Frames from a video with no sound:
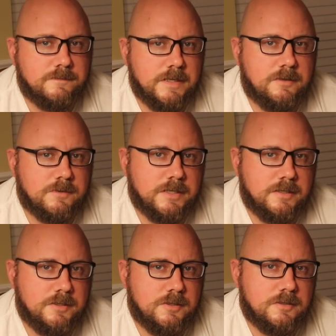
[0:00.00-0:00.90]
If they don't
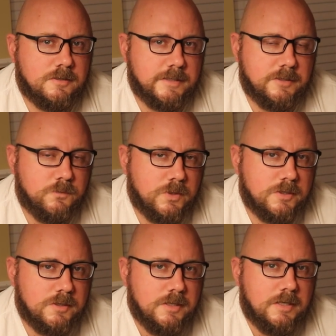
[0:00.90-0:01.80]
get good, clean
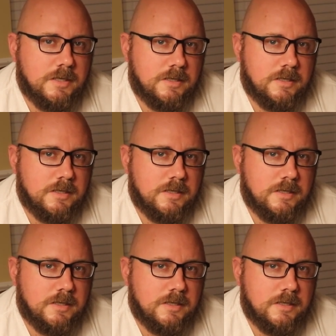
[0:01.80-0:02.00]
water,